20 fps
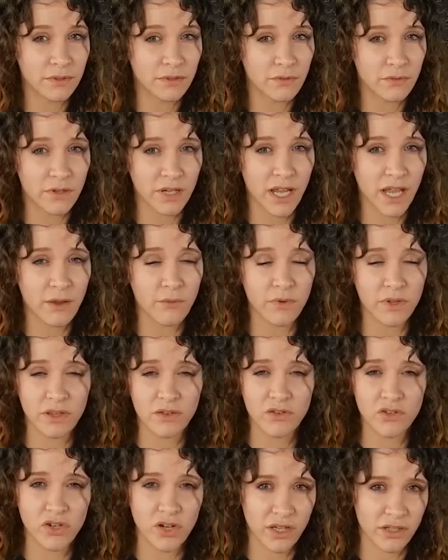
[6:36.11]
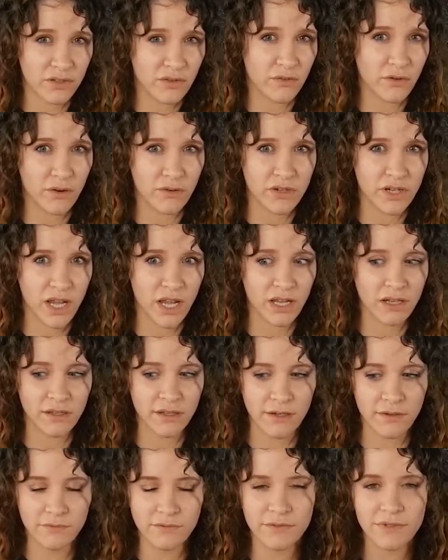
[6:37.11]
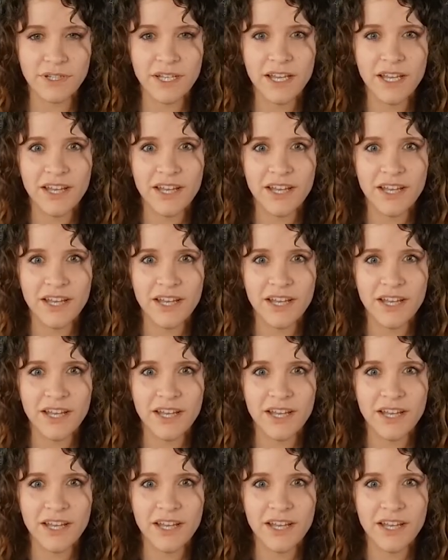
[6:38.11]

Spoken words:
to create with just crochet alone.